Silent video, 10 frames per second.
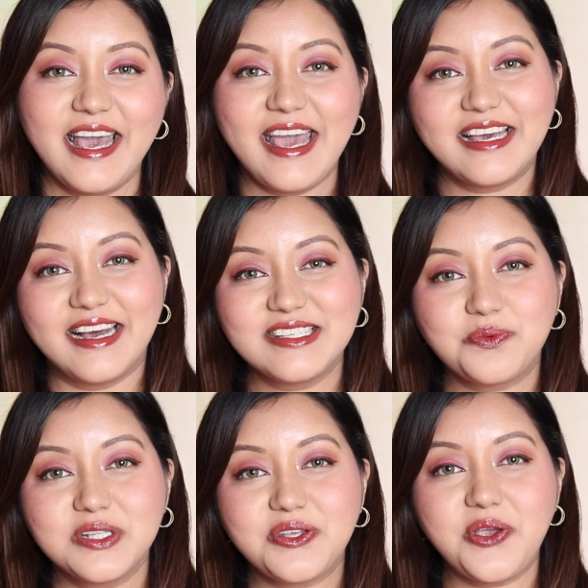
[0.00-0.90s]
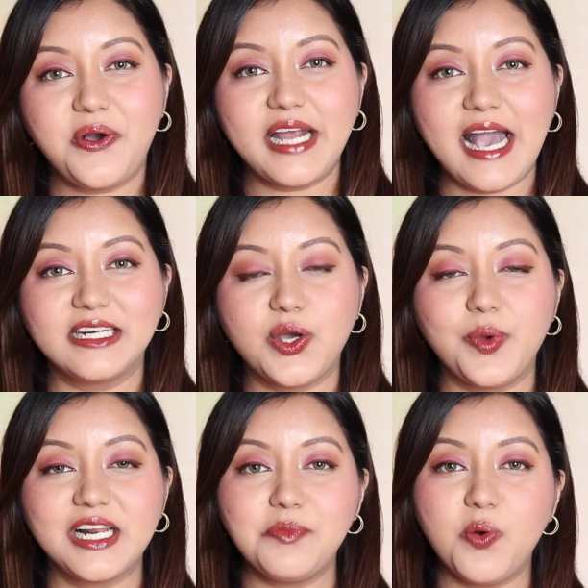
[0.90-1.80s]
Hey guys, what's going on and uh,
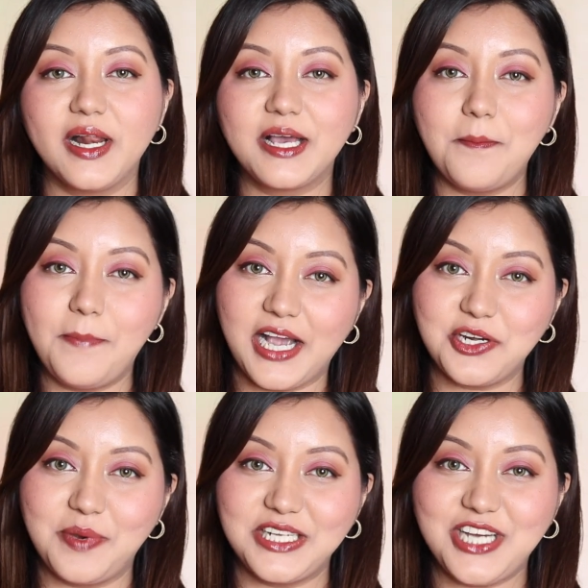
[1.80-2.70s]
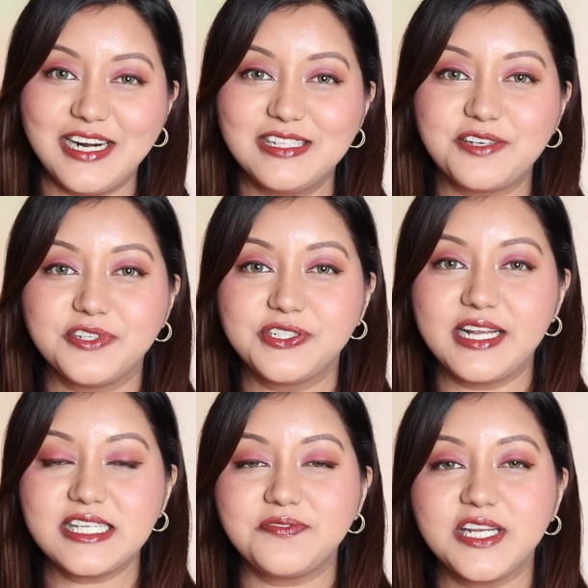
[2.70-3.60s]
welcome or welcome back to my channel. So for
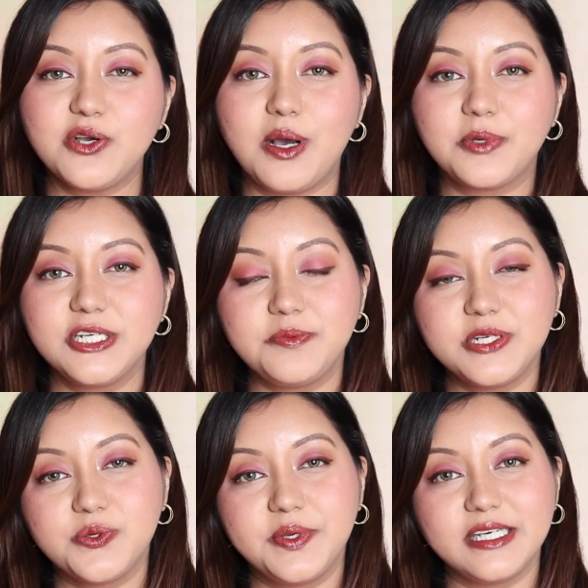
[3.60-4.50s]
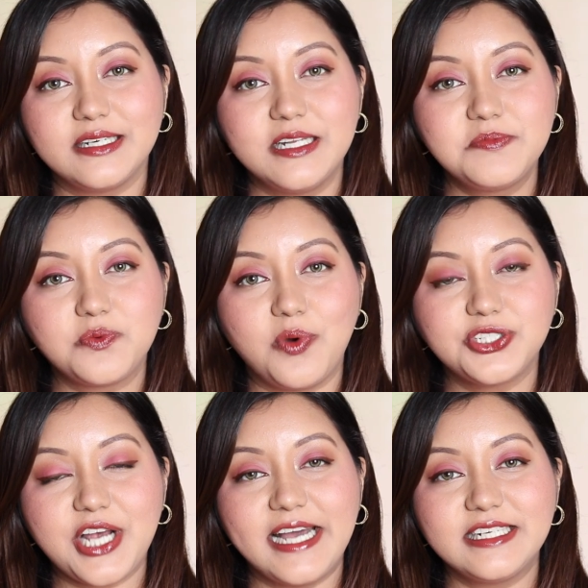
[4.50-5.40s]
today's video, I'm going to be doing a lip
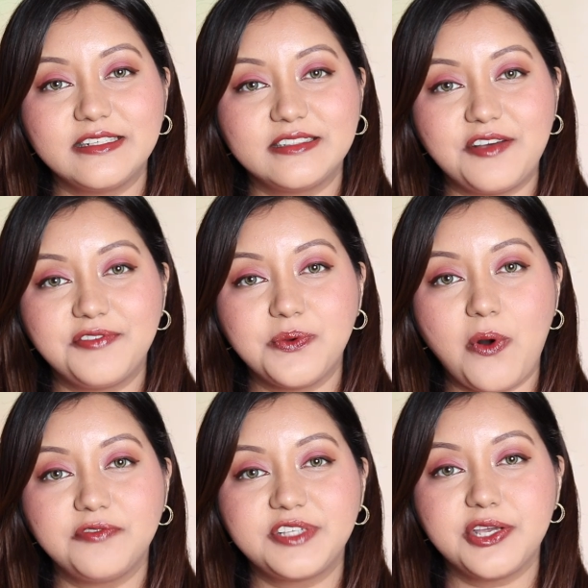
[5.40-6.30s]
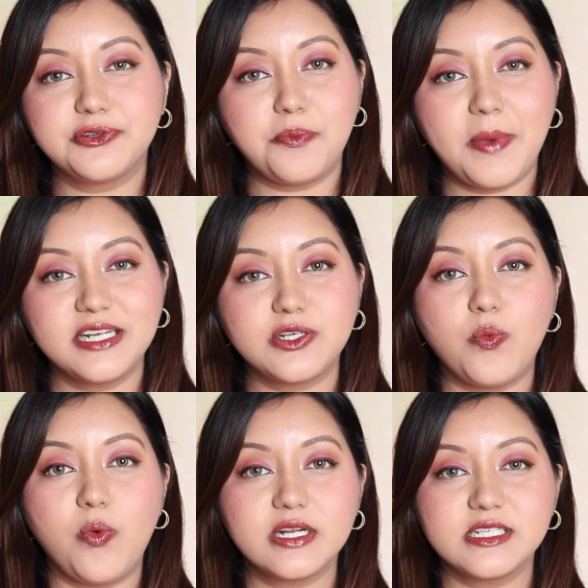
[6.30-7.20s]
swatch and a review of the Romand
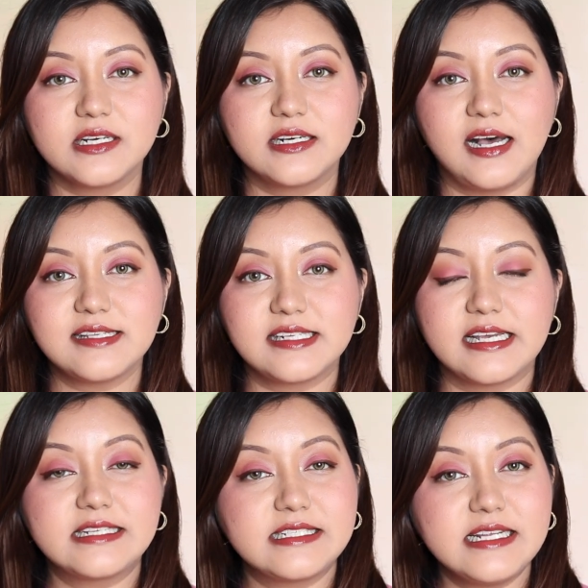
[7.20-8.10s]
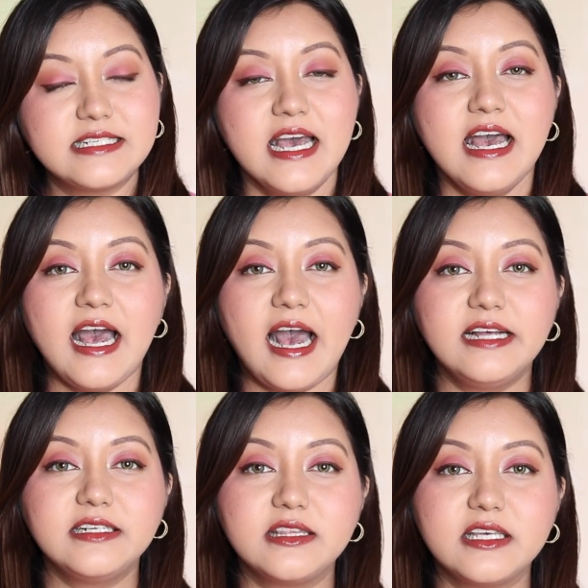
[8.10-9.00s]
Water Glasting Tint
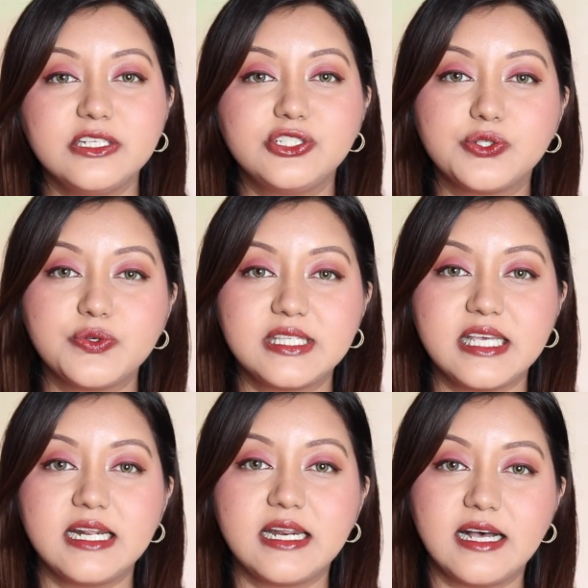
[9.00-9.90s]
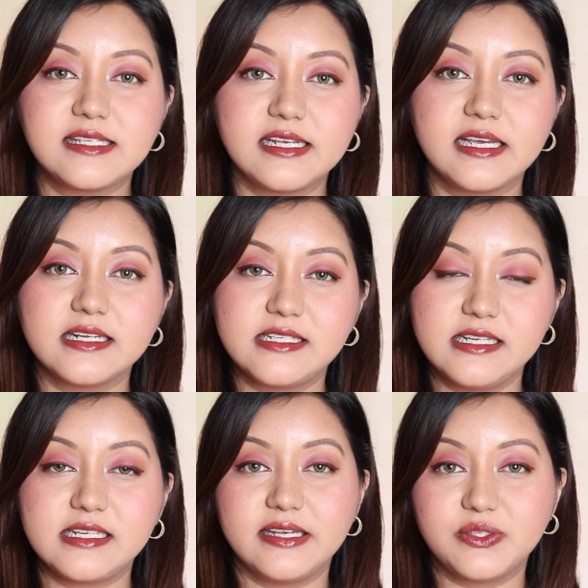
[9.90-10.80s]
and the Juicy Lasting
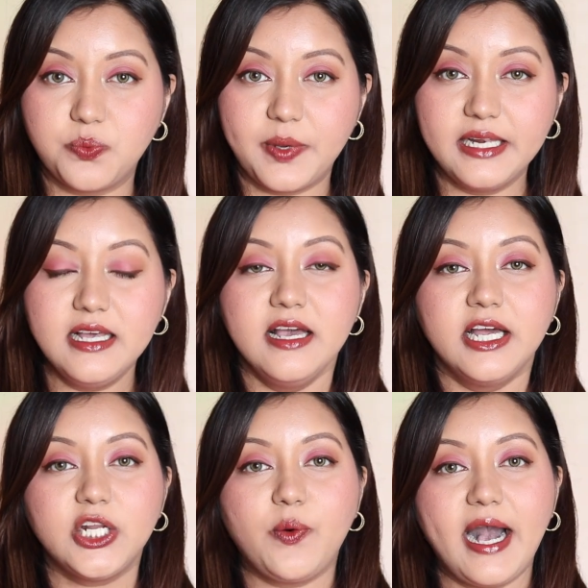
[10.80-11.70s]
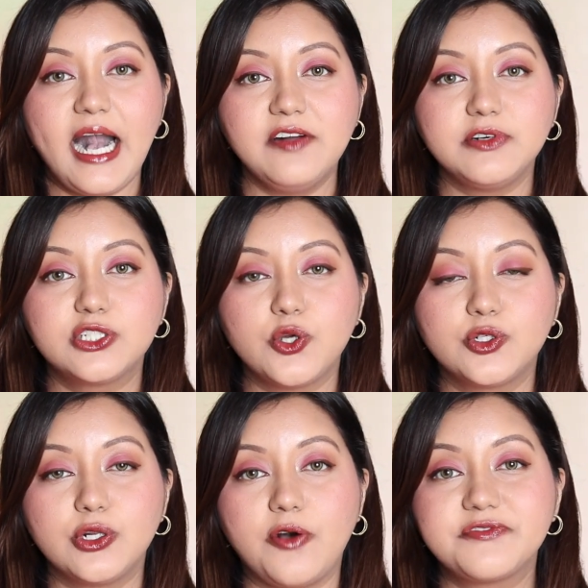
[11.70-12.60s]
Tint as well. Now I have a
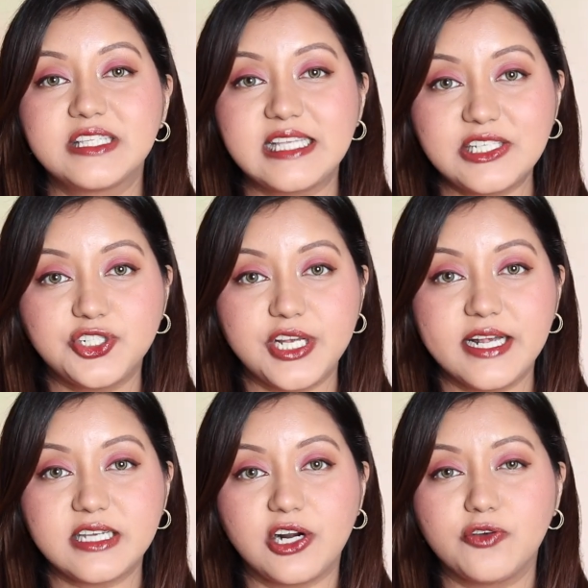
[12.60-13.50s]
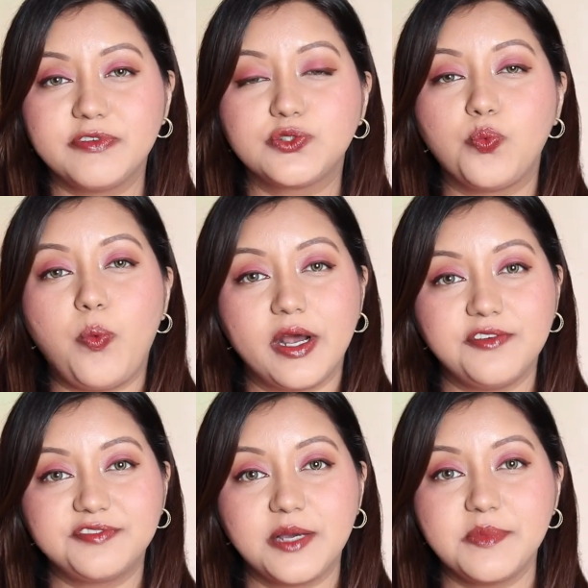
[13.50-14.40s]
total of six shades out of which one
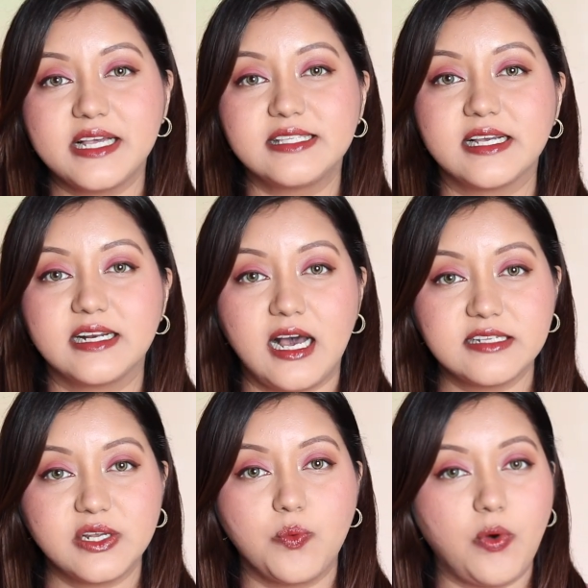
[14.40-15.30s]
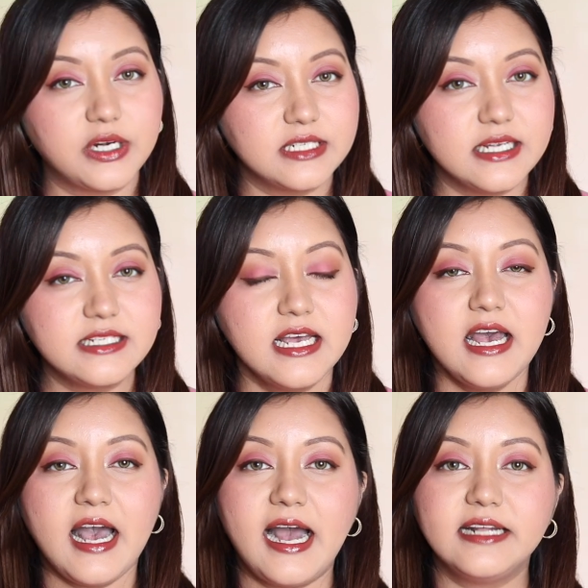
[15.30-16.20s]
of them is the Glasting Water Tint
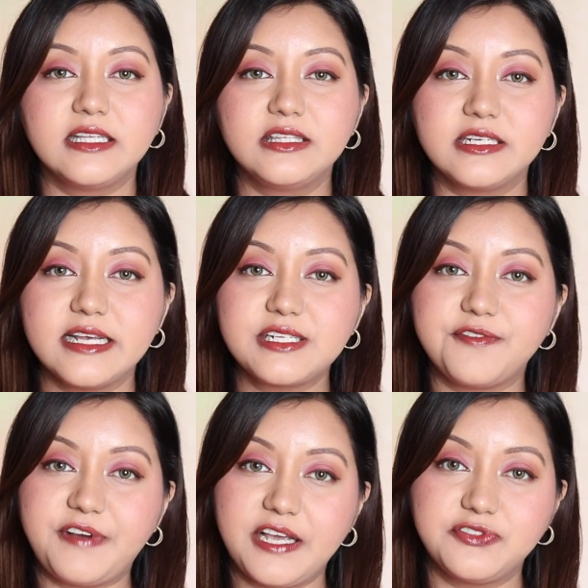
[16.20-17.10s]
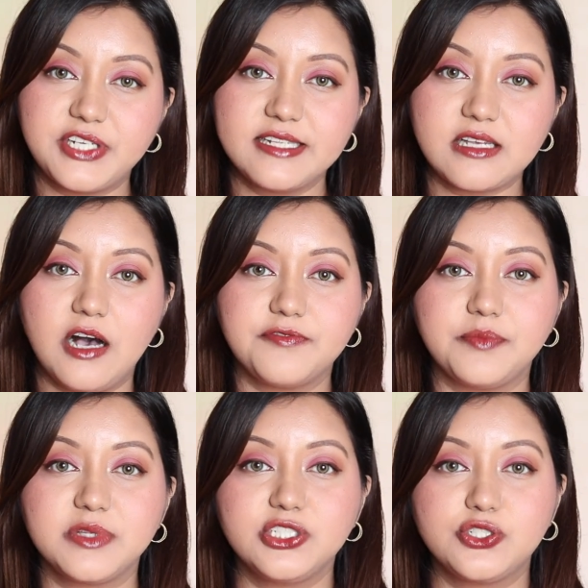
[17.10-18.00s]
and the rest five shades are
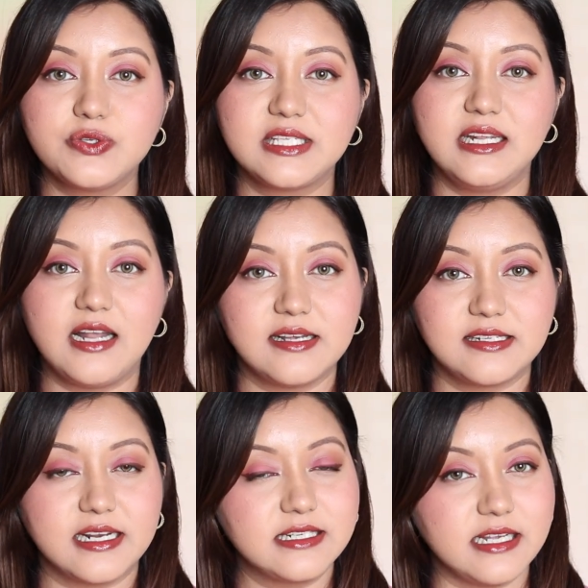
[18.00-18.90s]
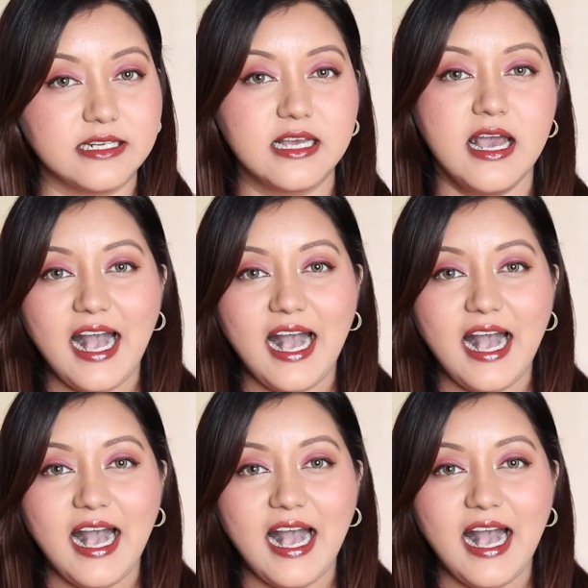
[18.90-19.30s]
from the Juicy Lasting Tint.